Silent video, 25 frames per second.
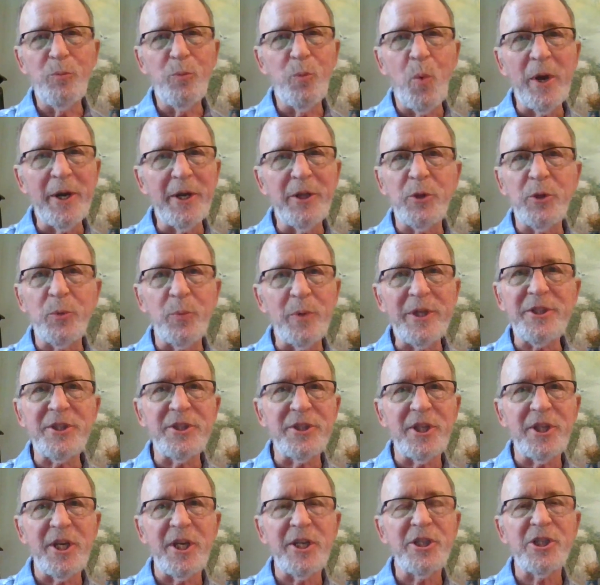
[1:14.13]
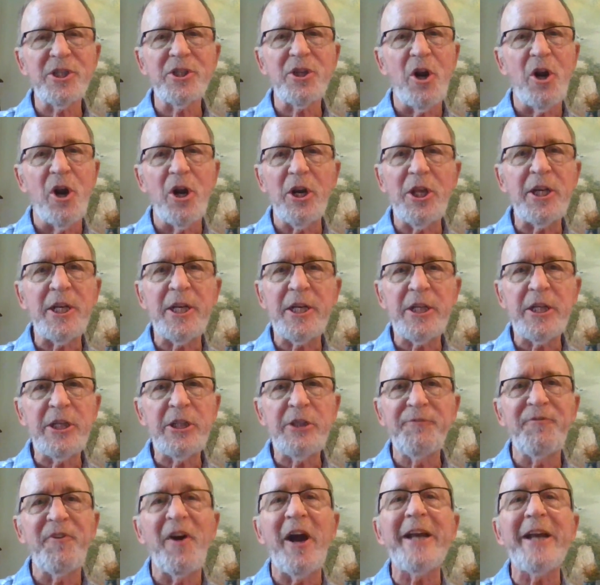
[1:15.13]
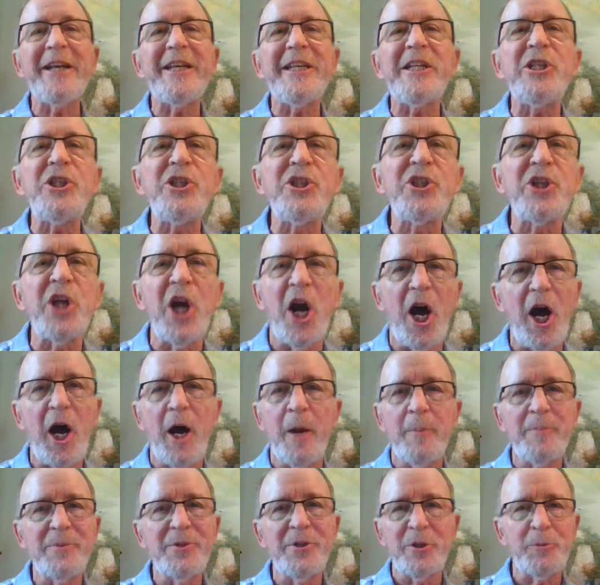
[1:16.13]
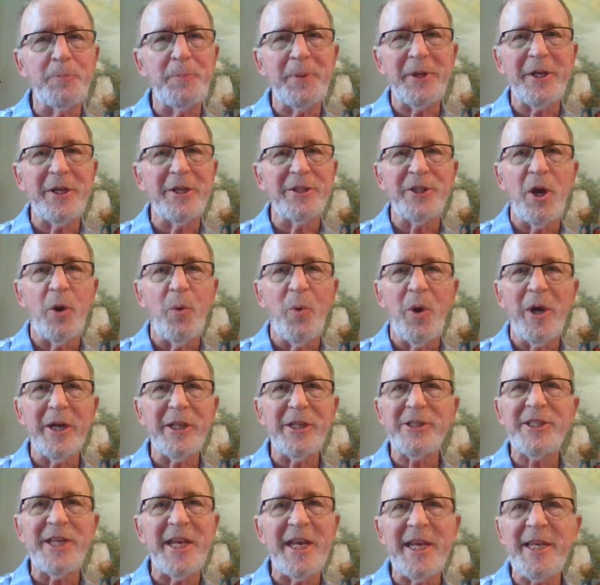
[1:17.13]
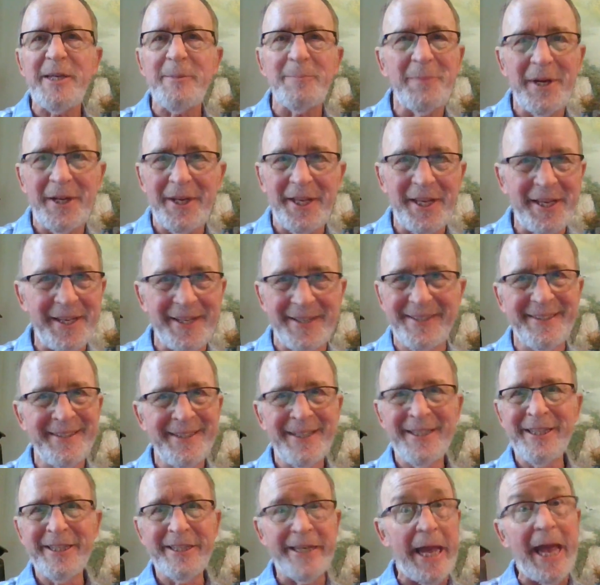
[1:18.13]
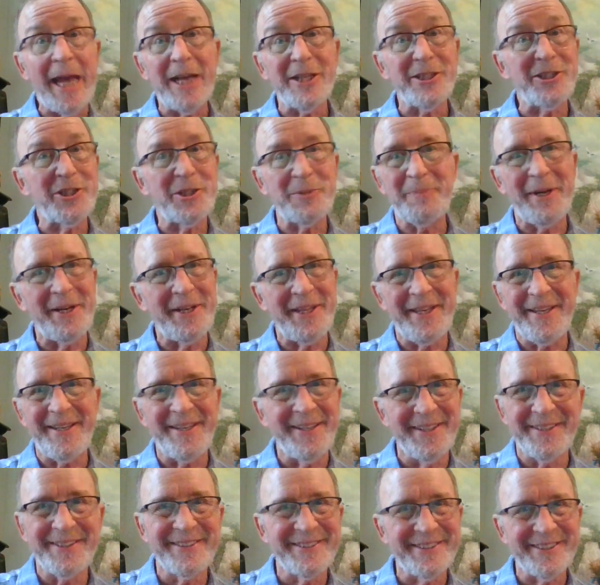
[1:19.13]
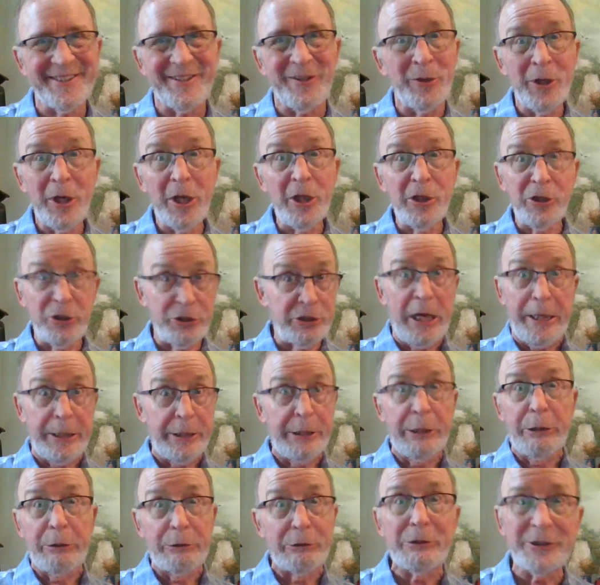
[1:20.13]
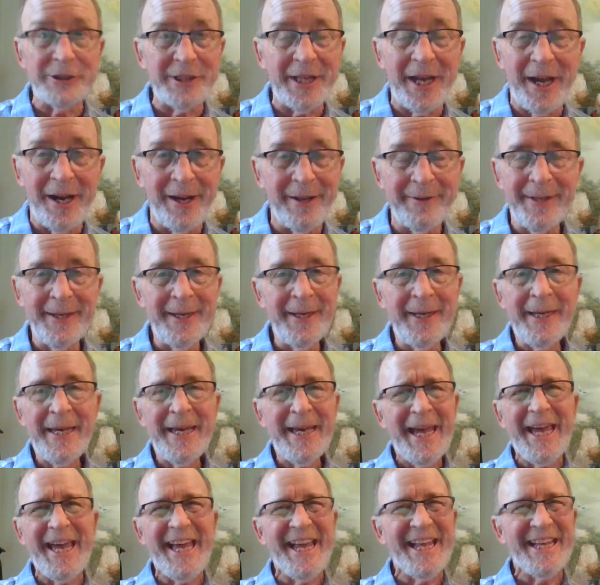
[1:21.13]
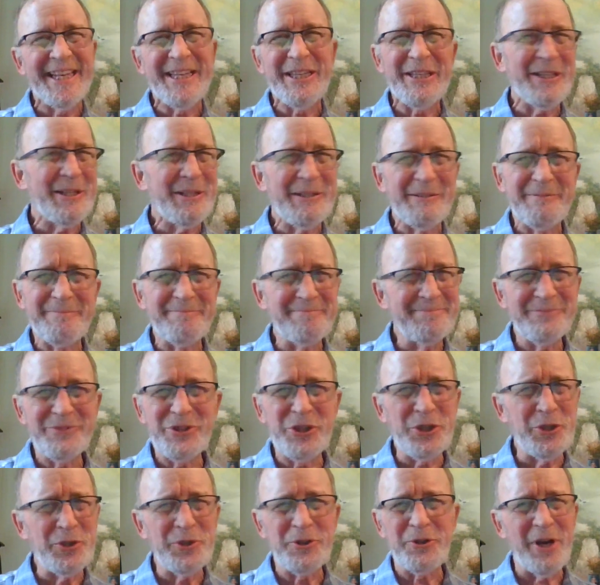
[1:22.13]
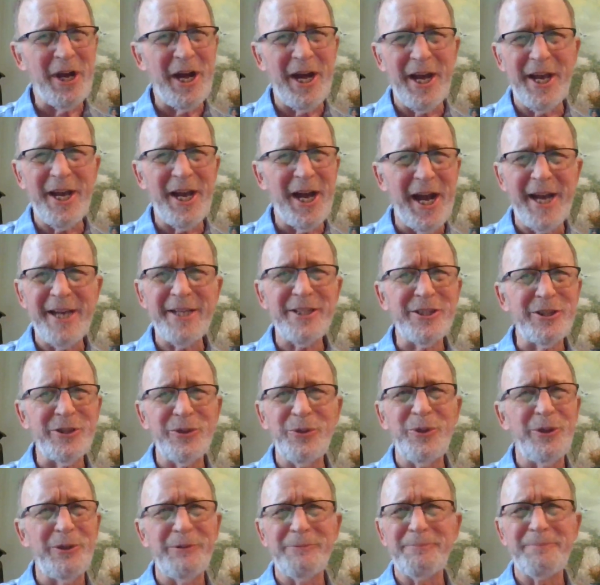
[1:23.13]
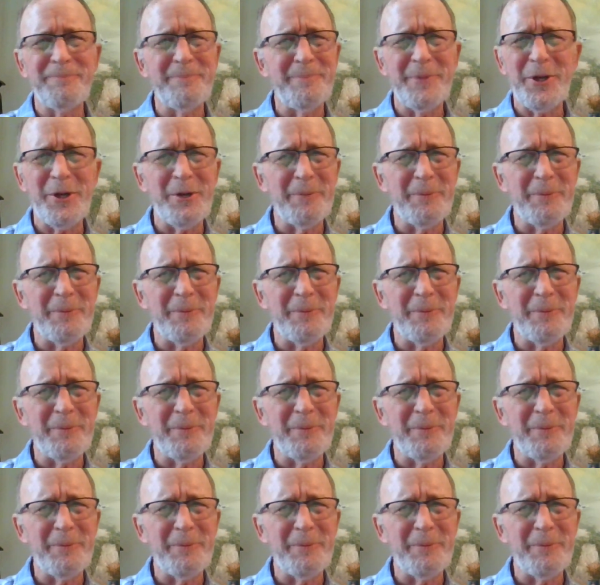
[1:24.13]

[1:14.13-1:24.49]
one of the reasons I started finding jobs is because I wanted date money, gas money, and so to take girls out. And junior high, high school,